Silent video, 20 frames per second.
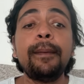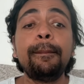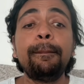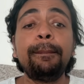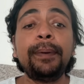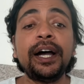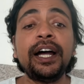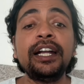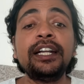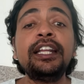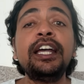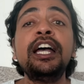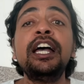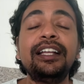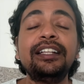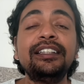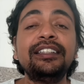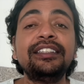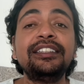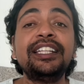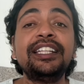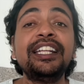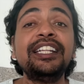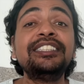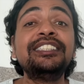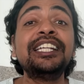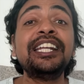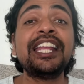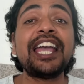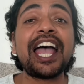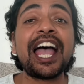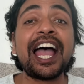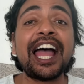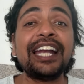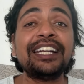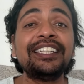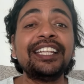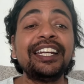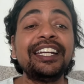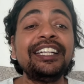But there is an
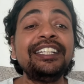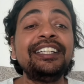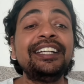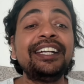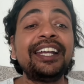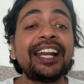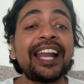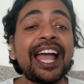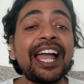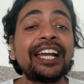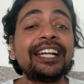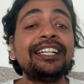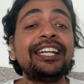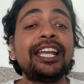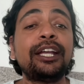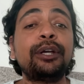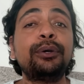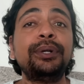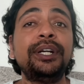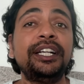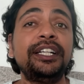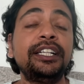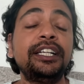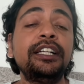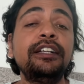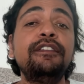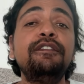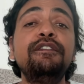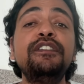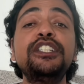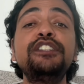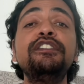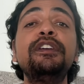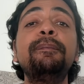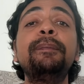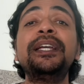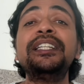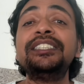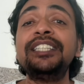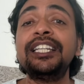@track decorator which we
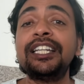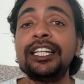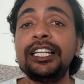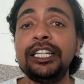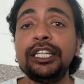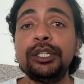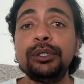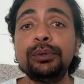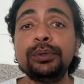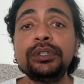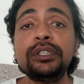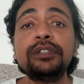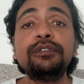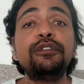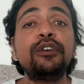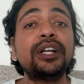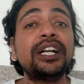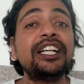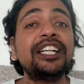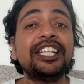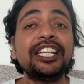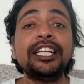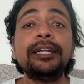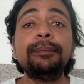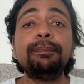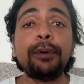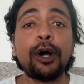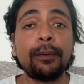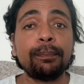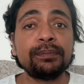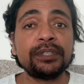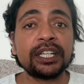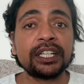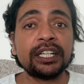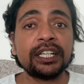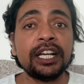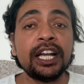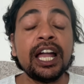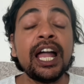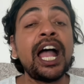basically use for a deep object.